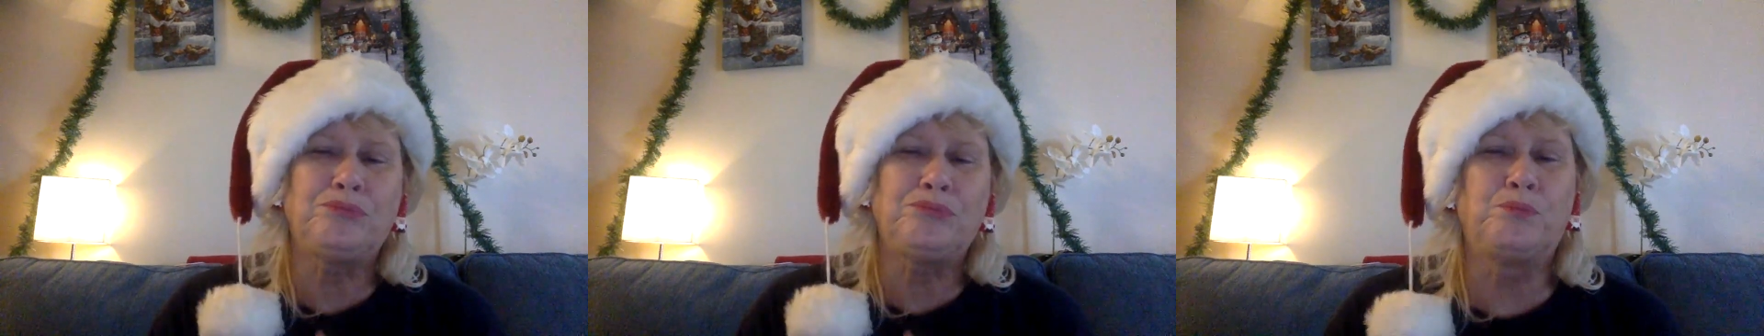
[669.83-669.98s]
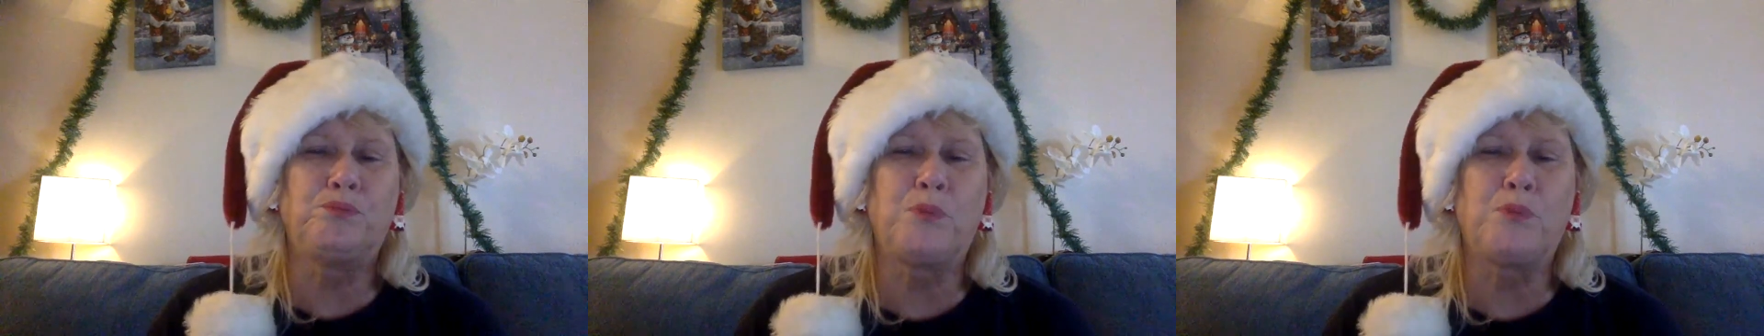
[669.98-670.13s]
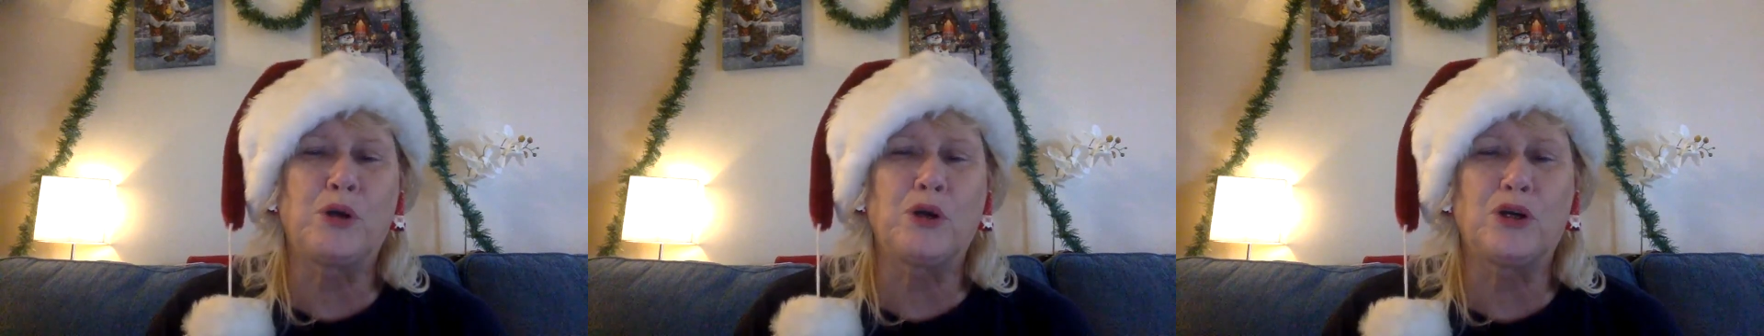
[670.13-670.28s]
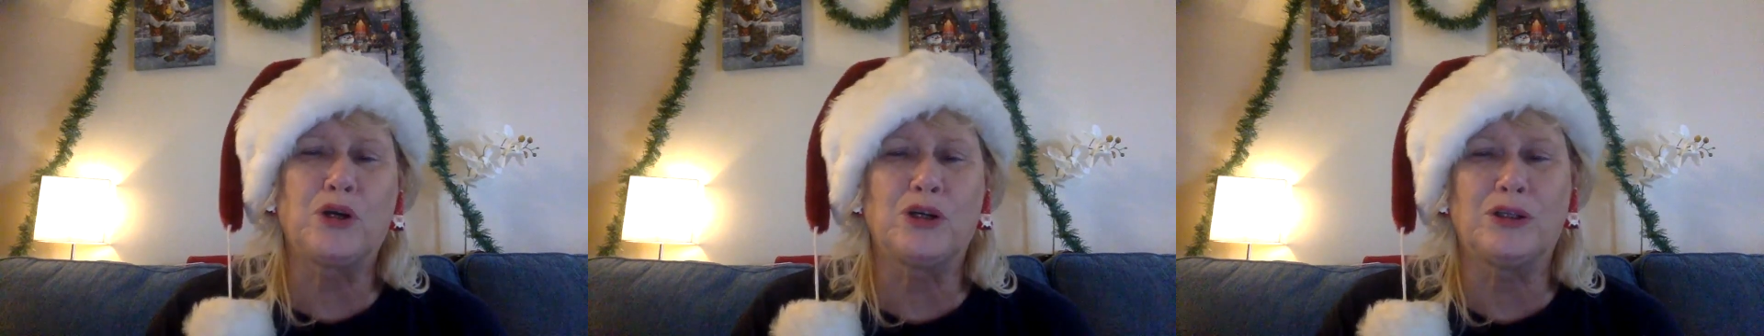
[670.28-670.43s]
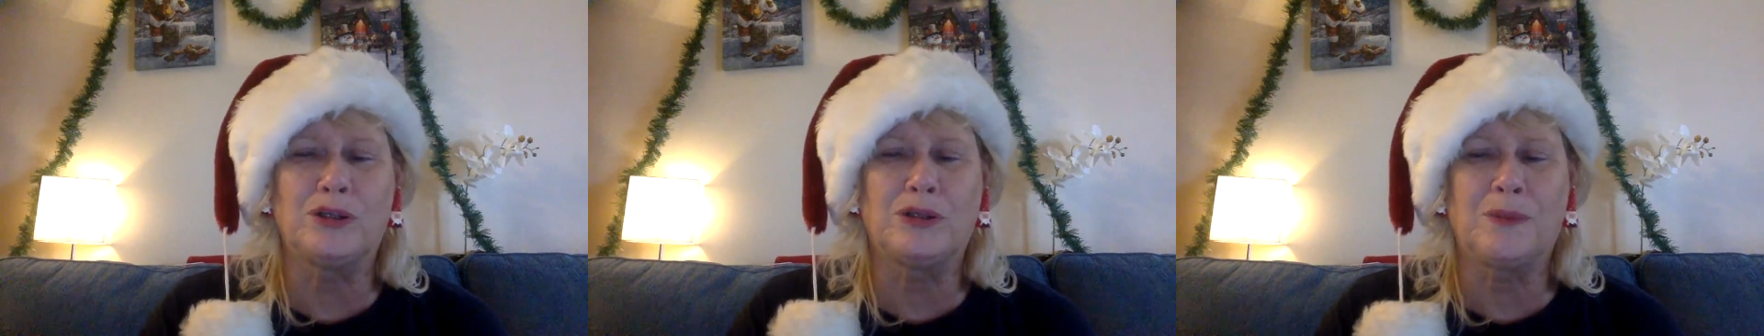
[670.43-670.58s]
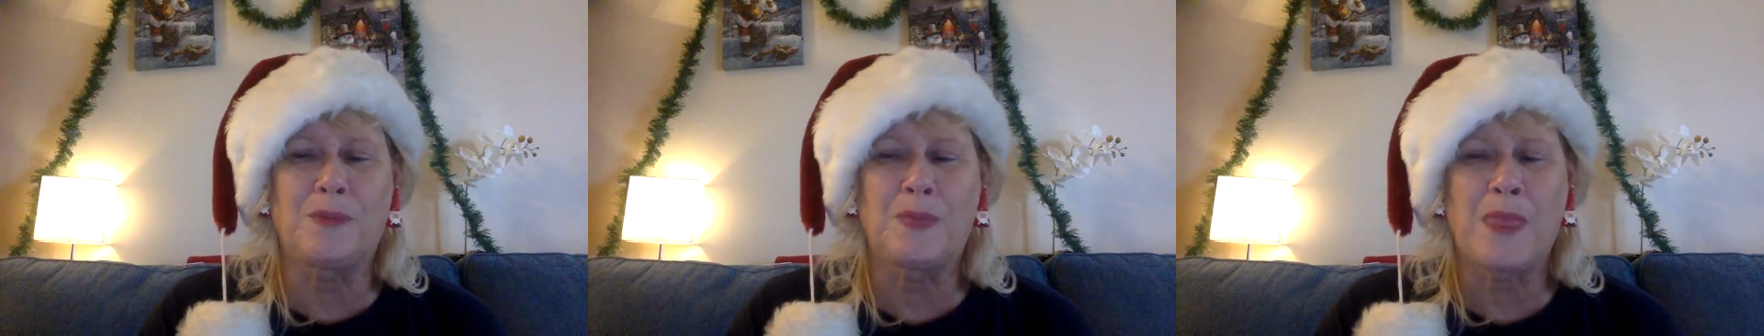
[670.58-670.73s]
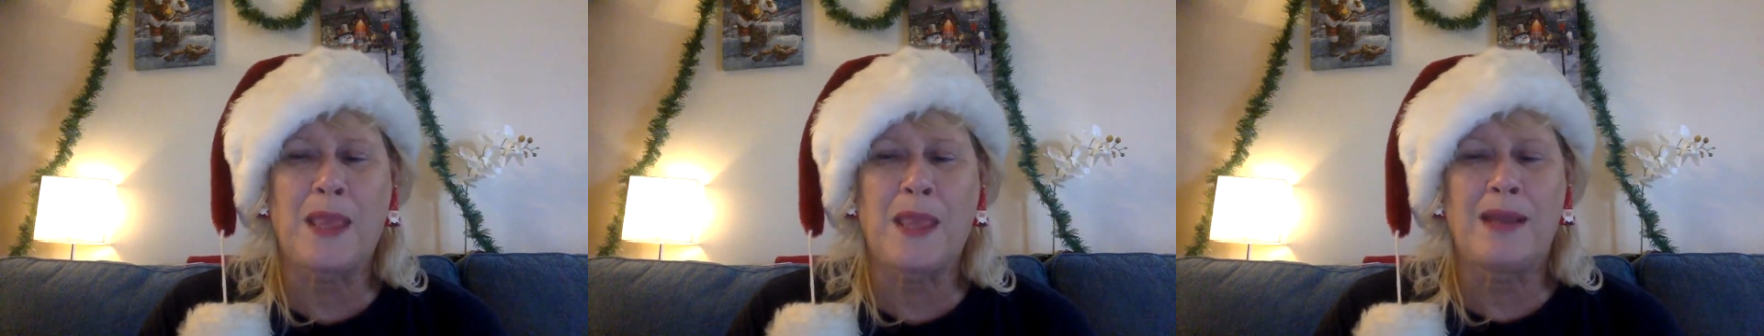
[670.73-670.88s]
Burr.
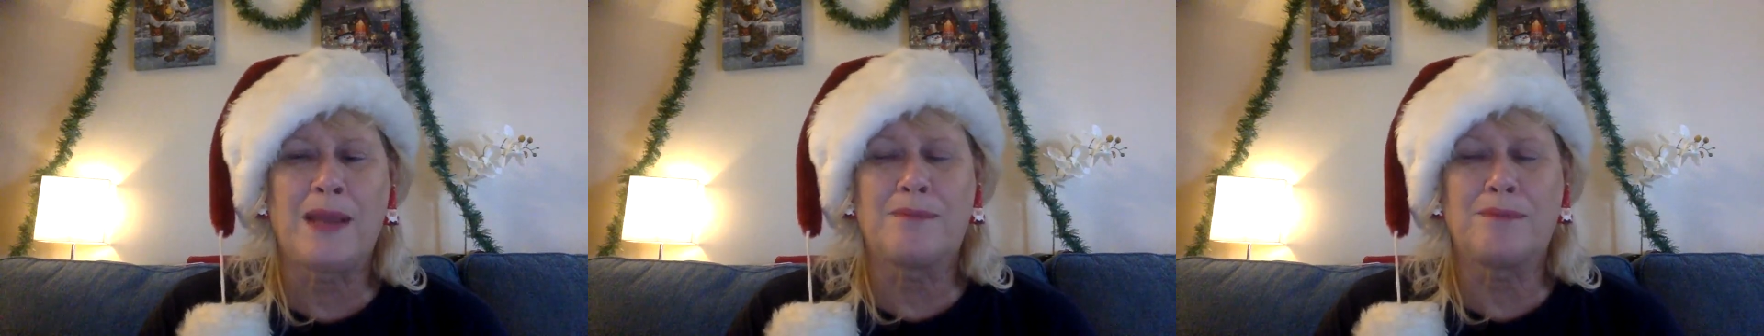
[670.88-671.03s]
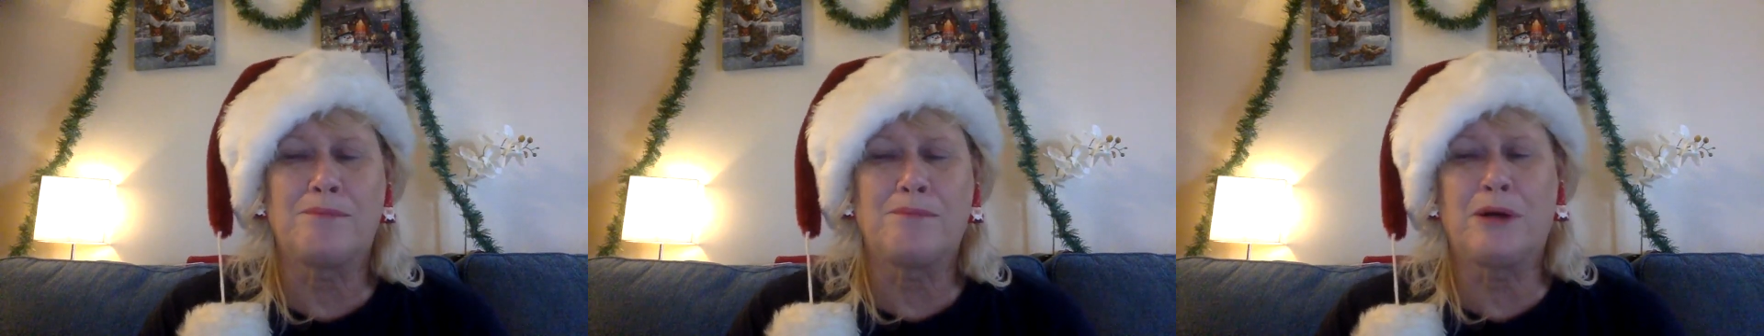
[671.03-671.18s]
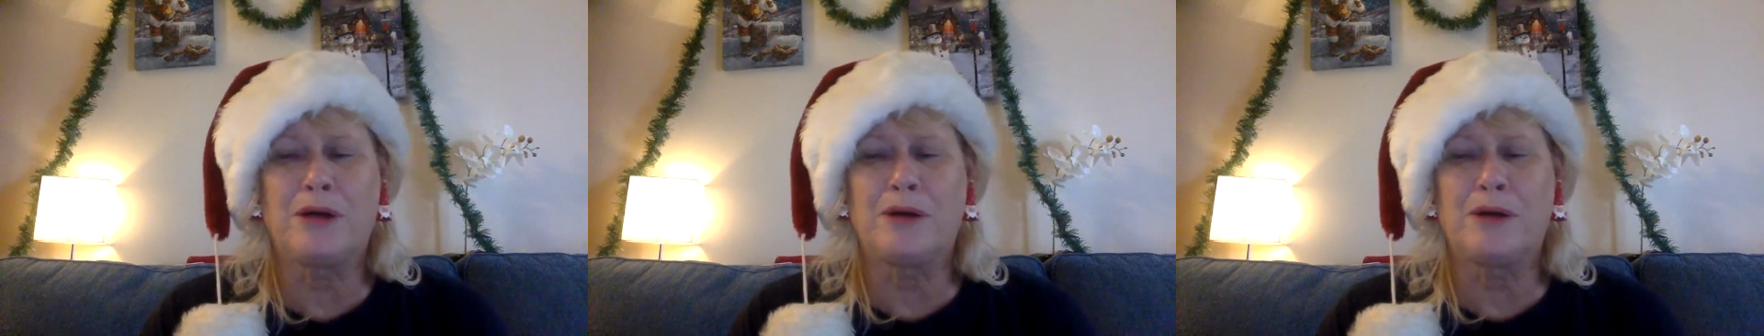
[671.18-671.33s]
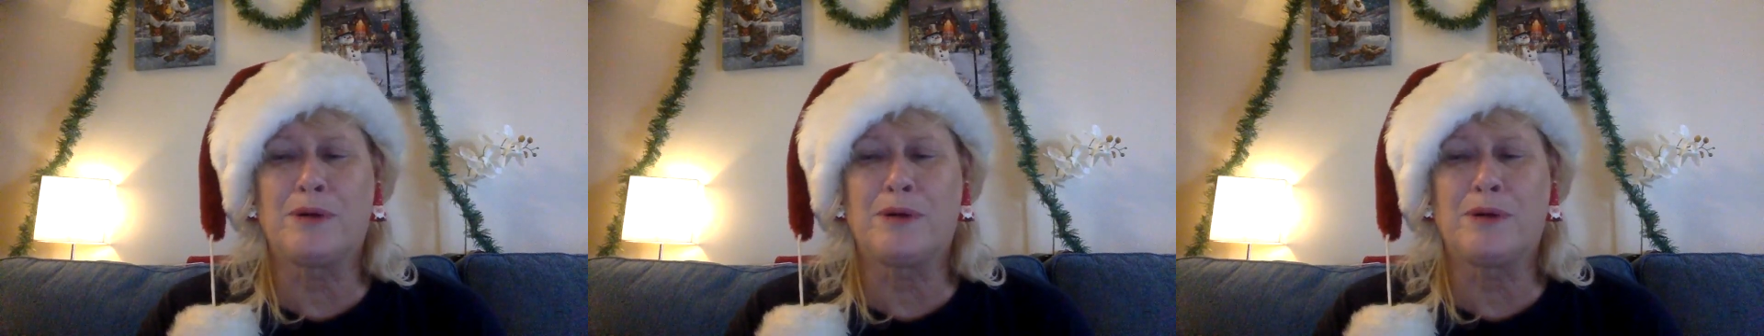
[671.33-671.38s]
Burr,